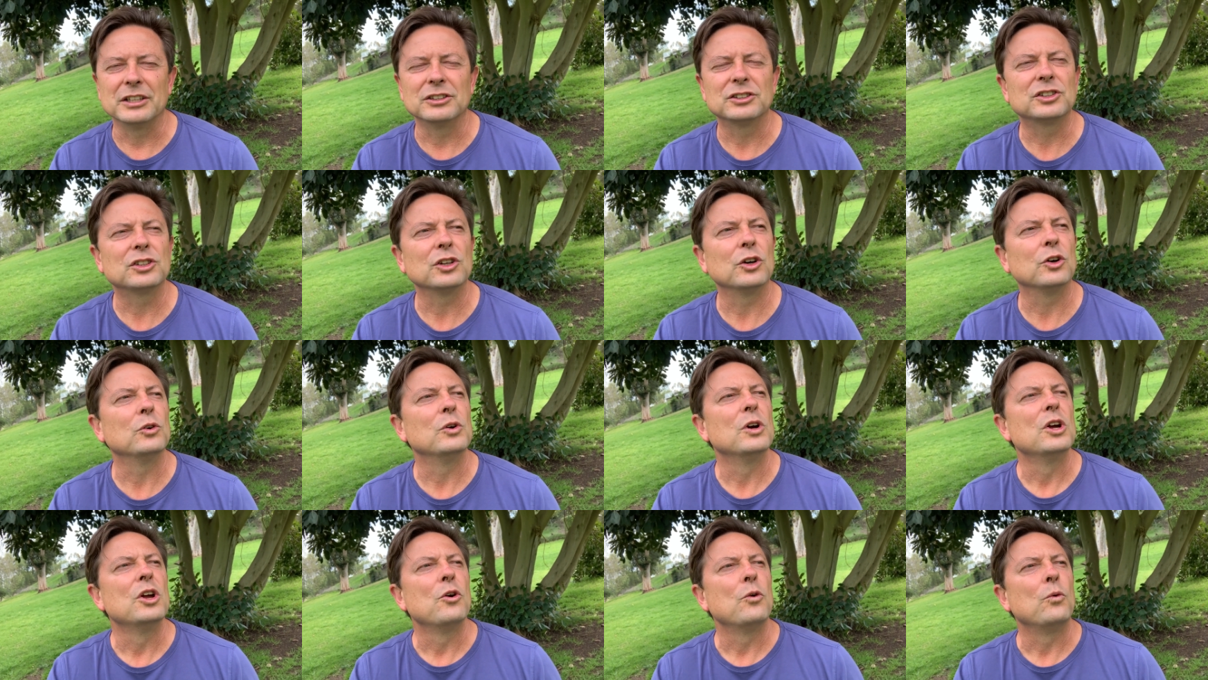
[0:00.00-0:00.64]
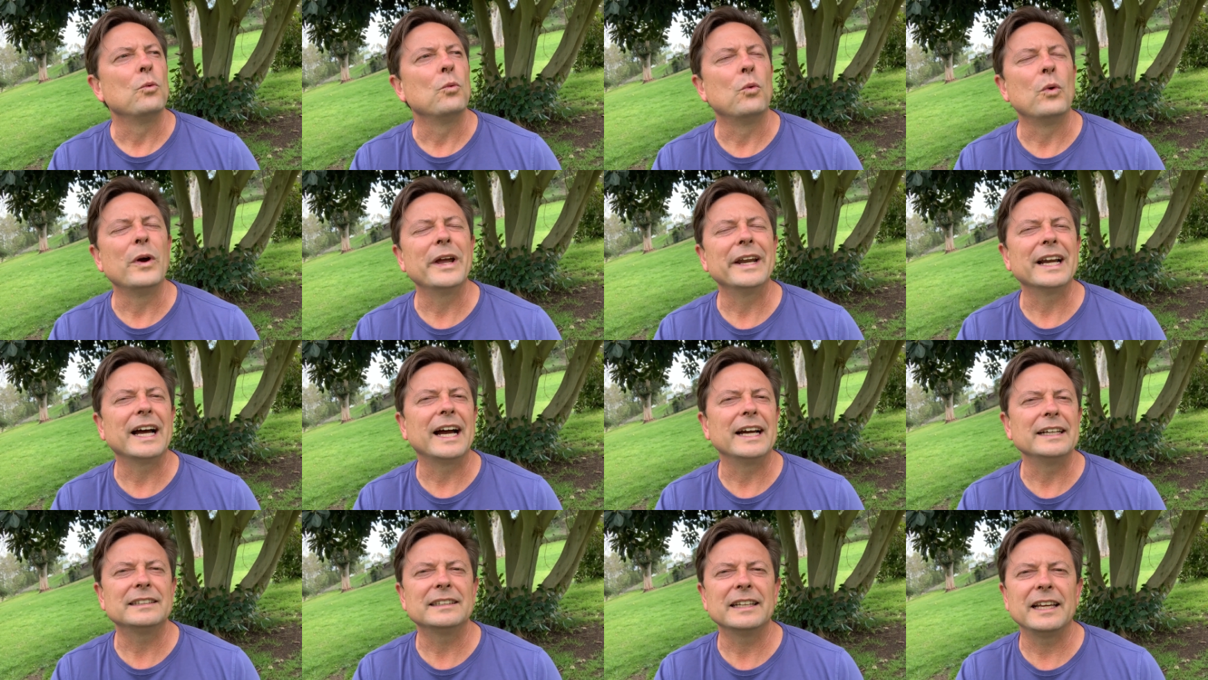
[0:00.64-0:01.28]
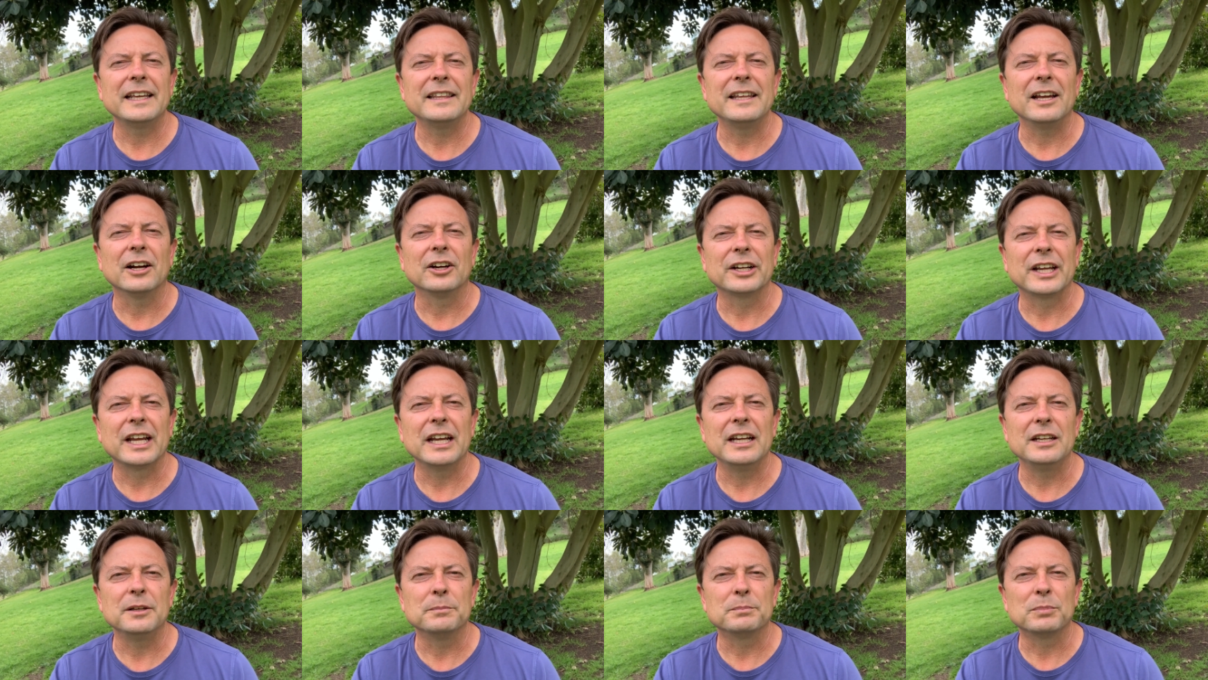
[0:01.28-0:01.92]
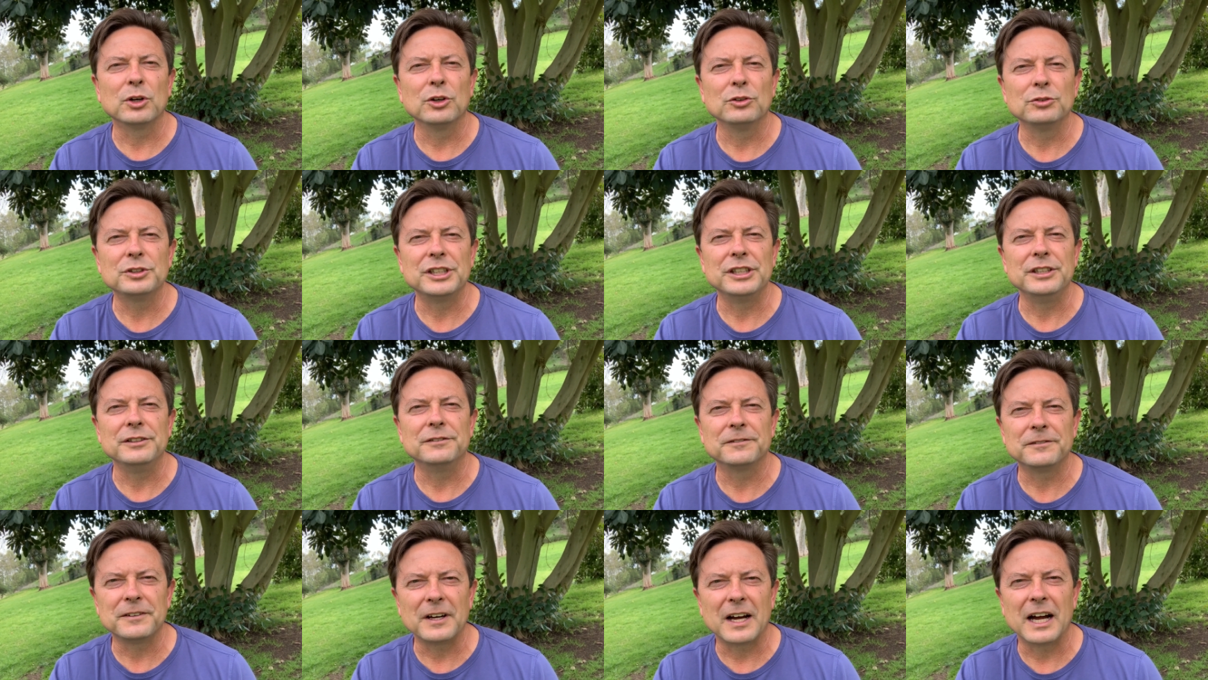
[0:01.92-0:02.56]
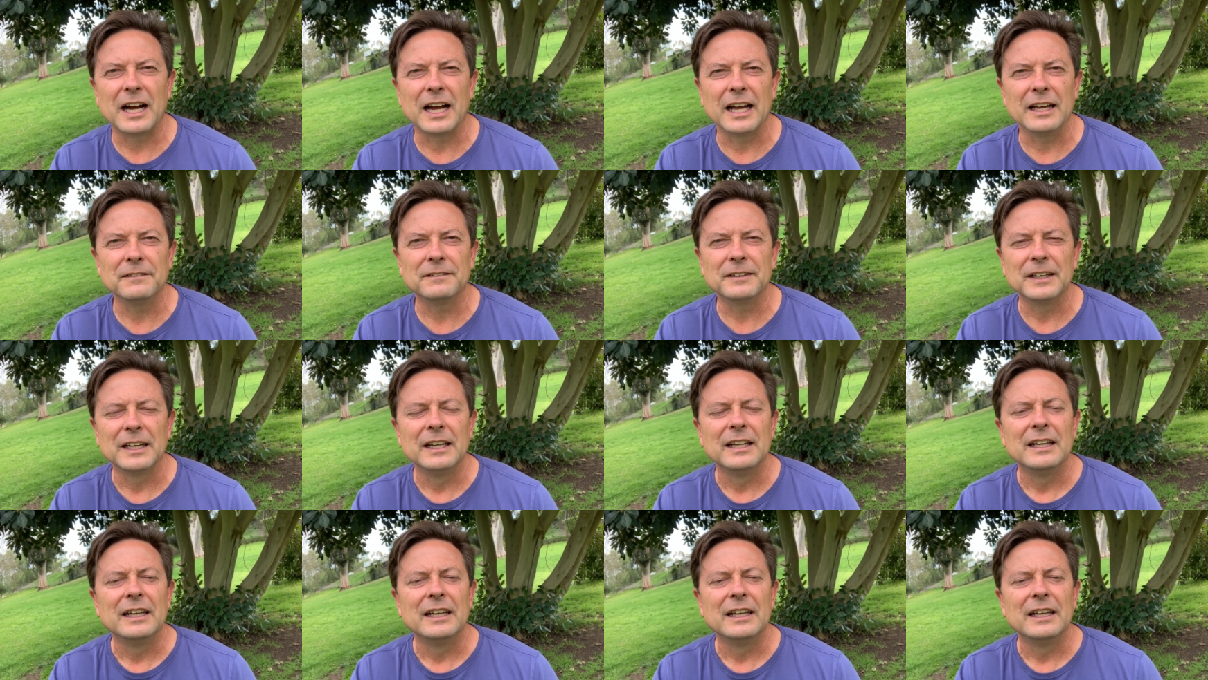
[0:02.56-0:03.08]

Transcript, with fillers: And so when I say the Arcadia Pro T5,